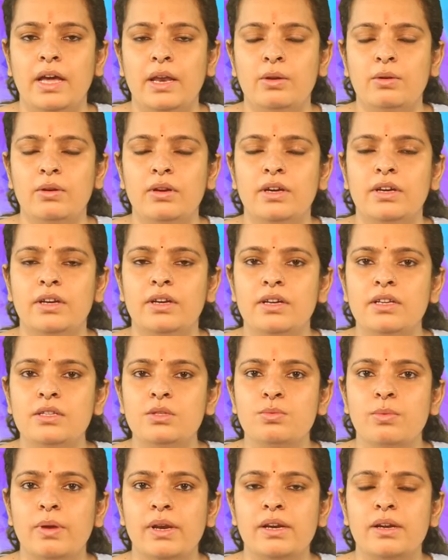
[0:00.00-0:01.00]
Hello
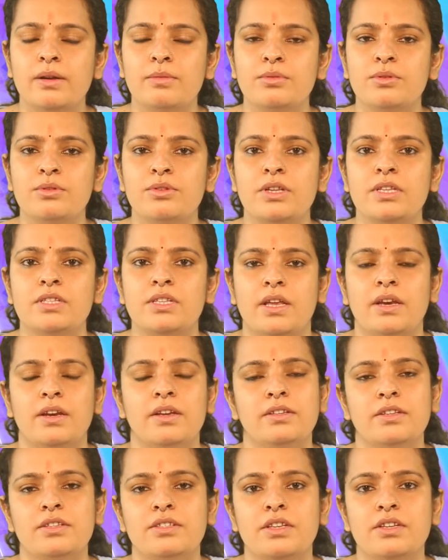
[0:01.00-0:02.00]
learners, welcome to this
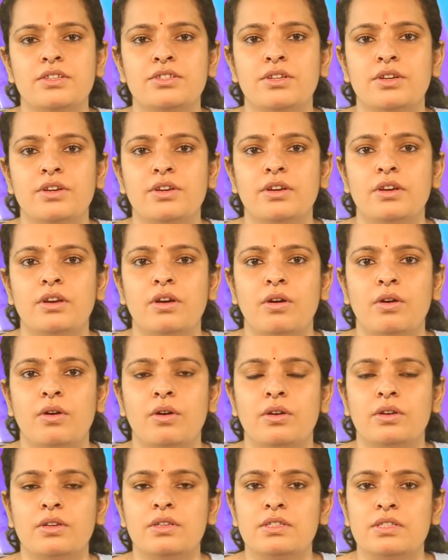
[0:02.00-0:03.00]
another session
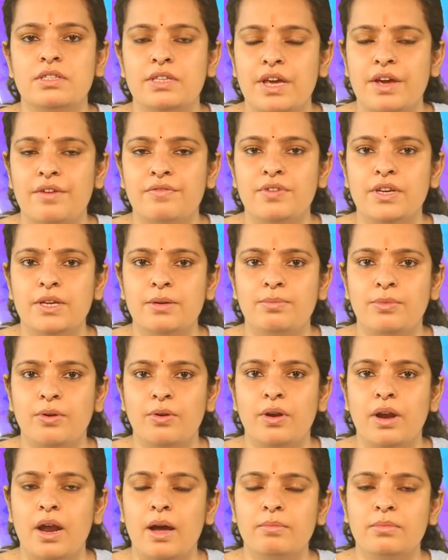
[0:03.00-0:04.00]
on CFD
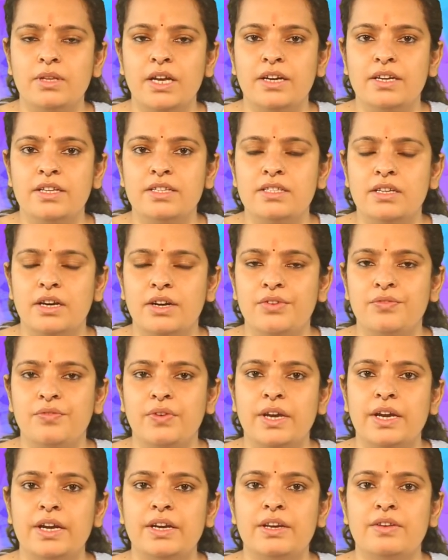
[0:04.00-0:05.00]
program, that is
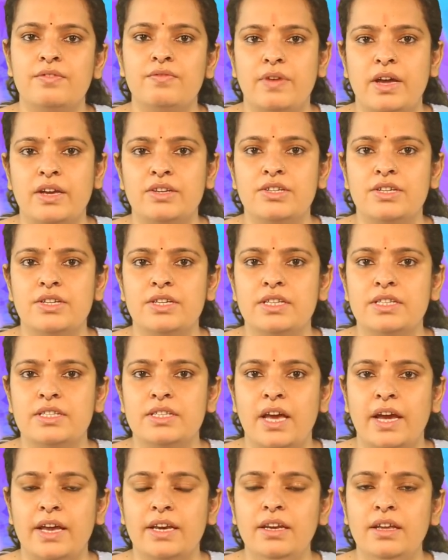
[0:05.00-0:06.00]
Certificate in Fashion
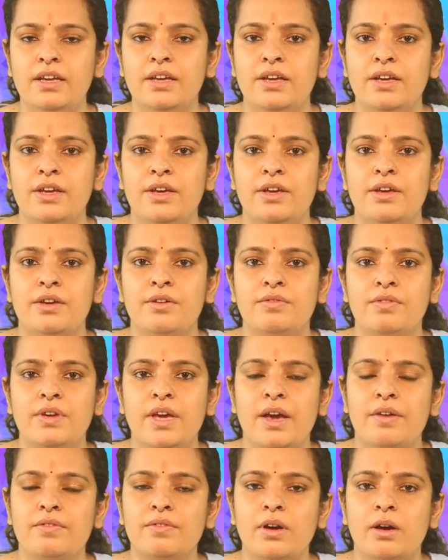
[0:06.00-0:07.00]
Design. We
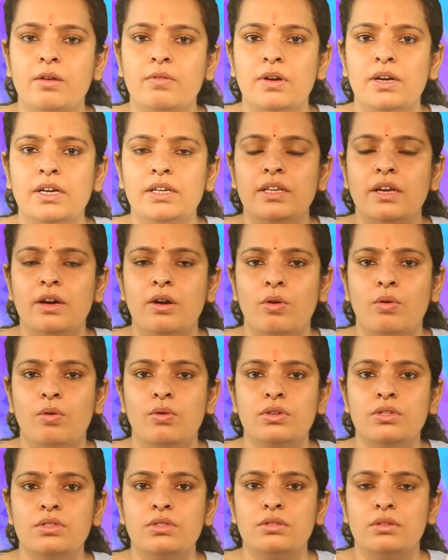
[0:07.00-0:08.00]
have covered the
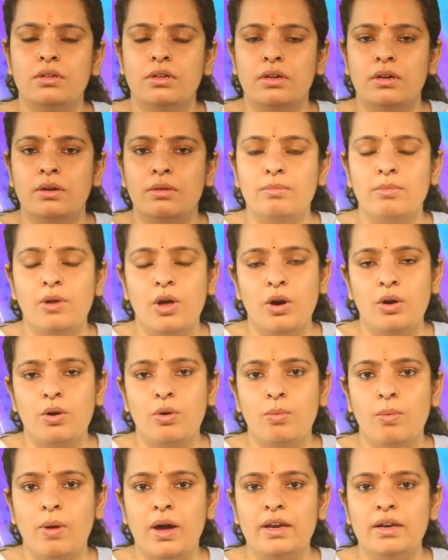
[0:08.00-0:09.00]
course
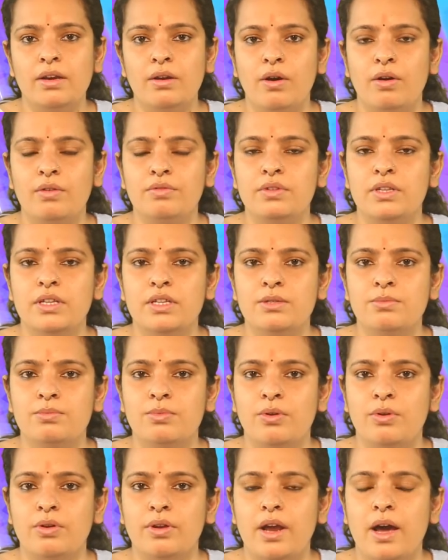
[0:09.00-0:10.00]
block 1 of this
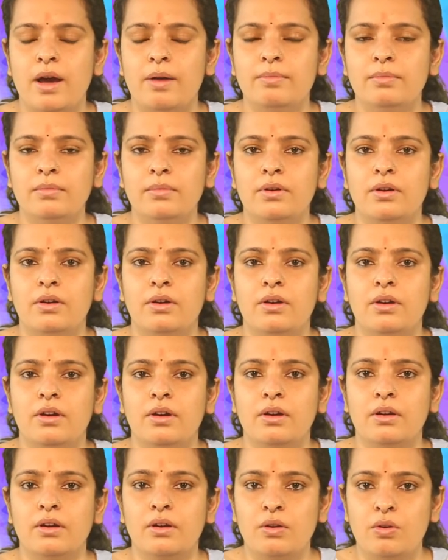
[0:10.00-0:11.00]
program,
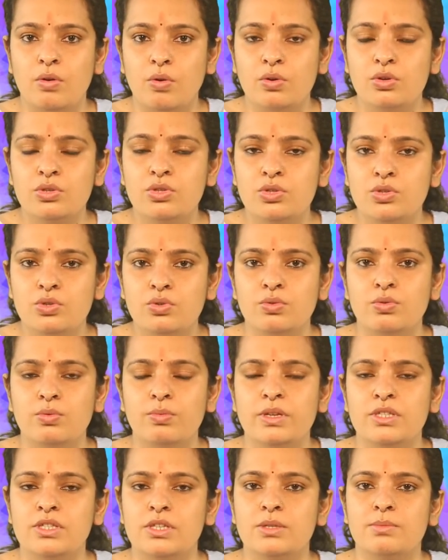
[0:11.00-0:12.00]
course 2,
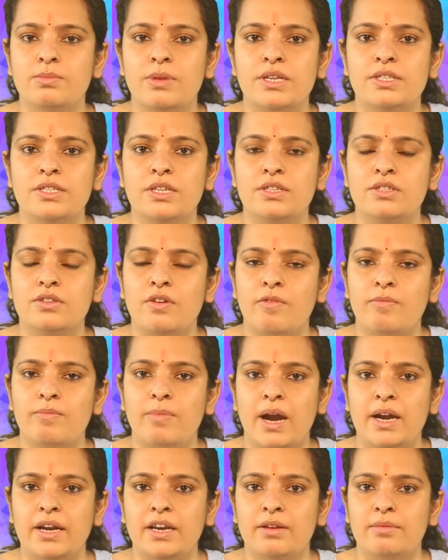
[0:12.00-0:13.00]
which is Basics of
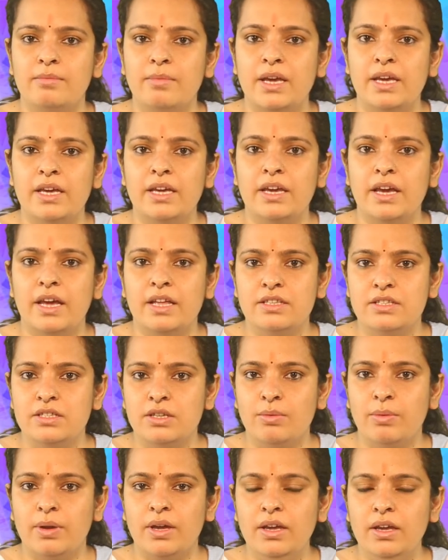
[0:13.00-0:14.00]
Pattern Making and
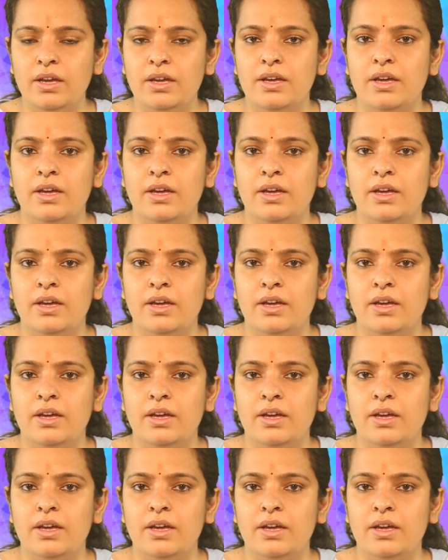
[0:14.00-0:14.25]
Sewing.